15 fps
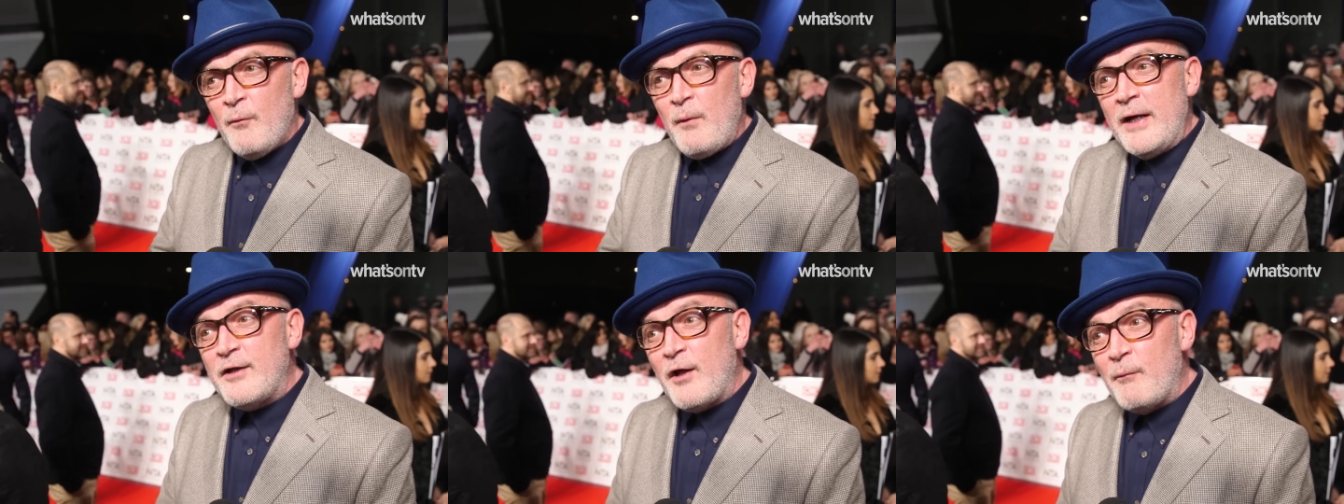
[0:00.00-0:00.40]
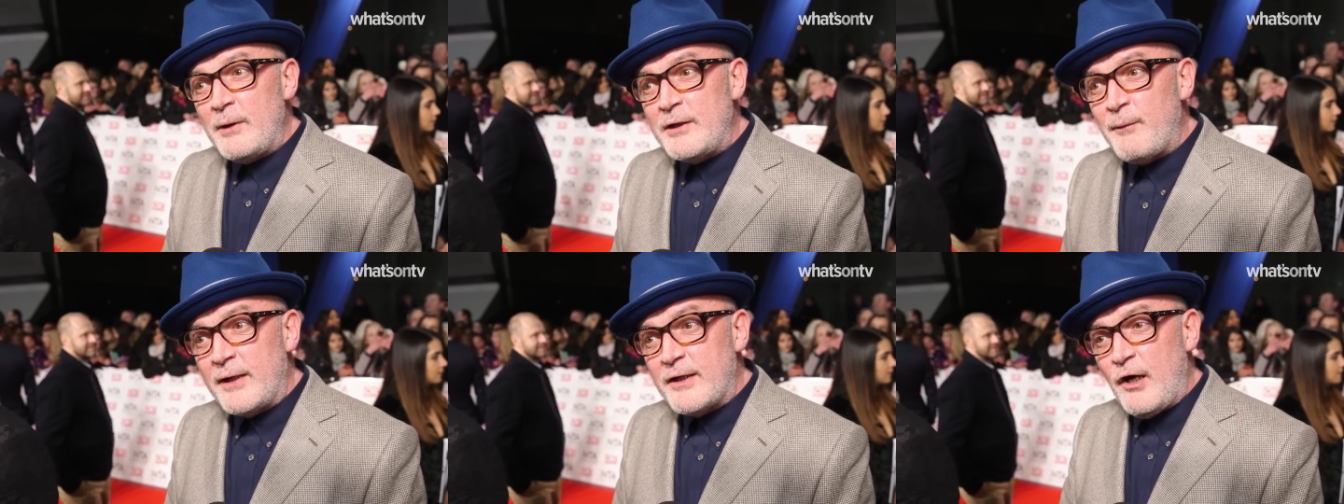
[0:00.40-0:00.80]
Where do,
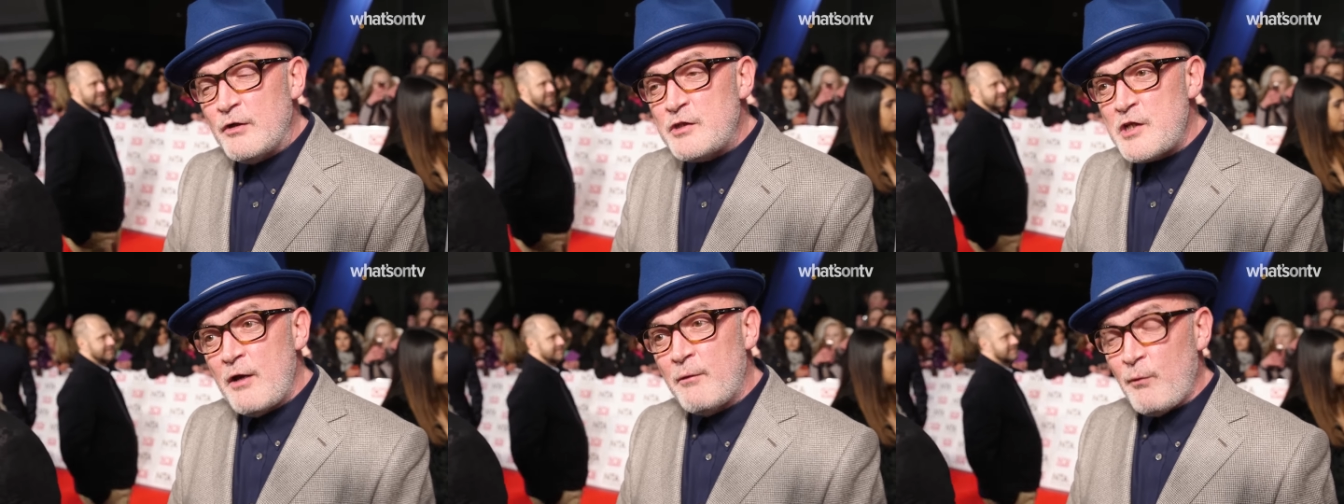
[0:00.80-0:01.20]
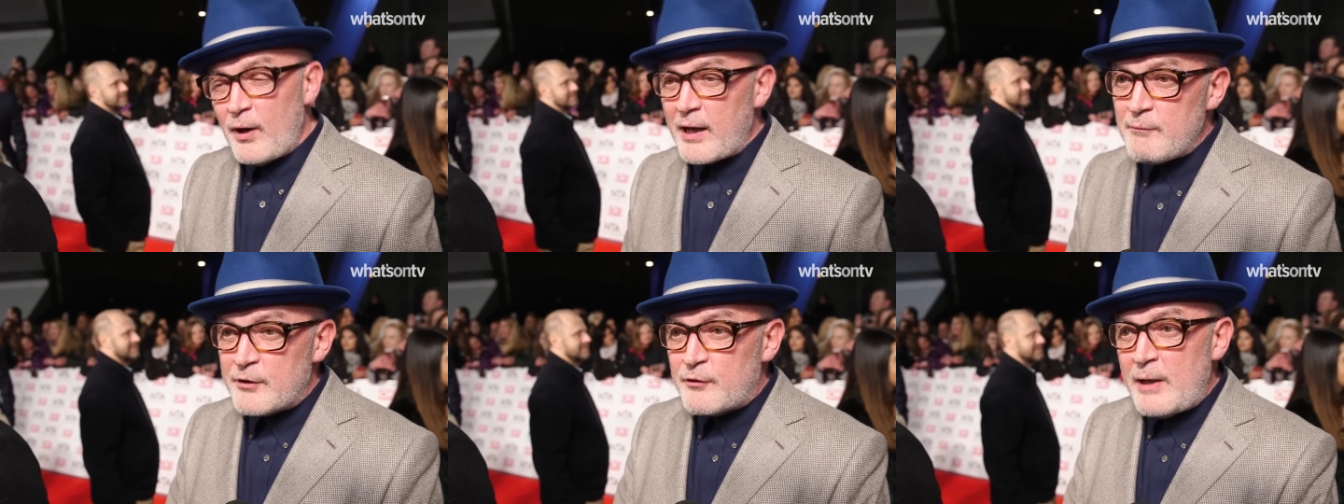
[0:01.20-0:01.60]
where do, I go to?
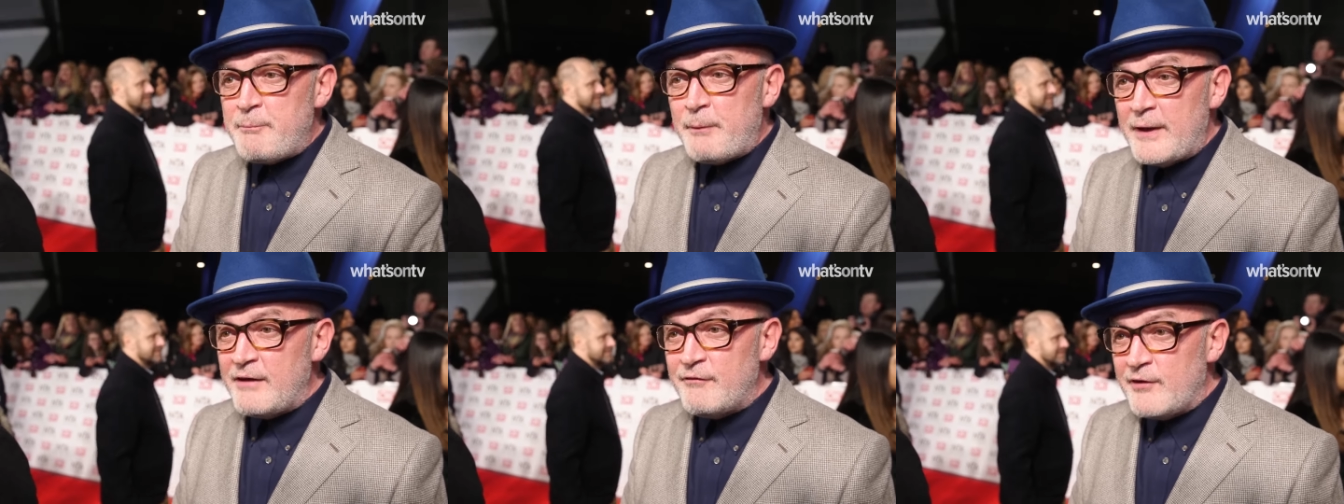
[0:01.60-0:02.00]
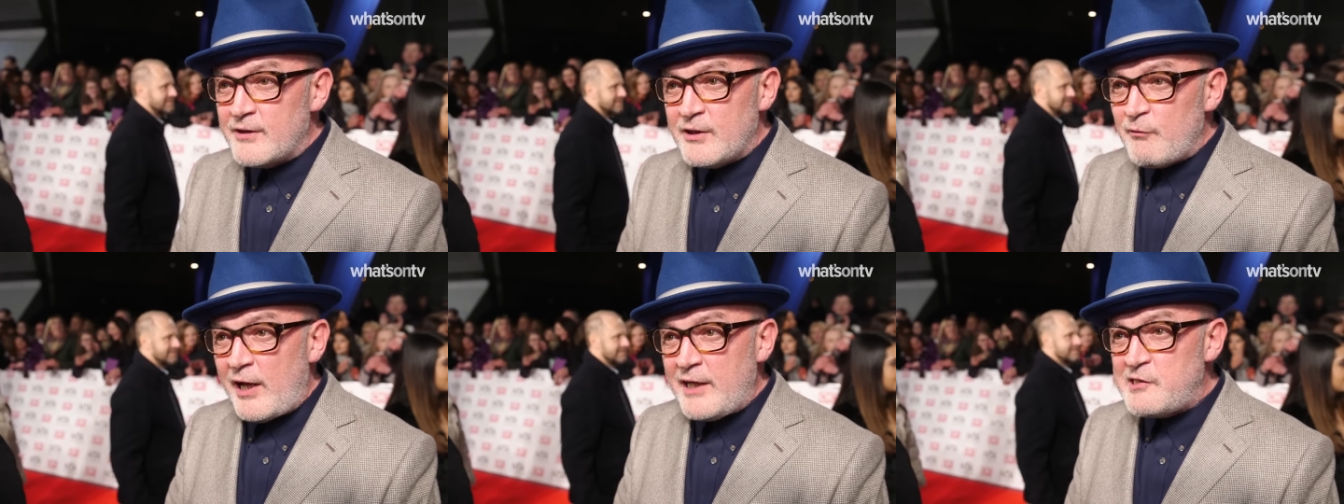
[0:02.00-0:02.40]
Well, I'm a great believer
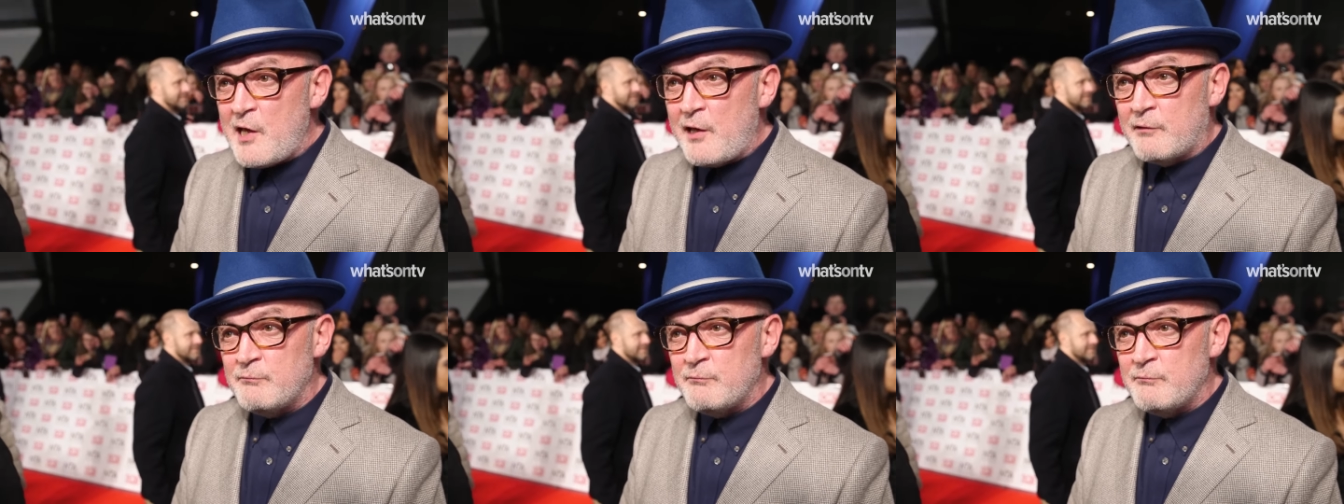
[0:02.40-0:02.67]
in the writing.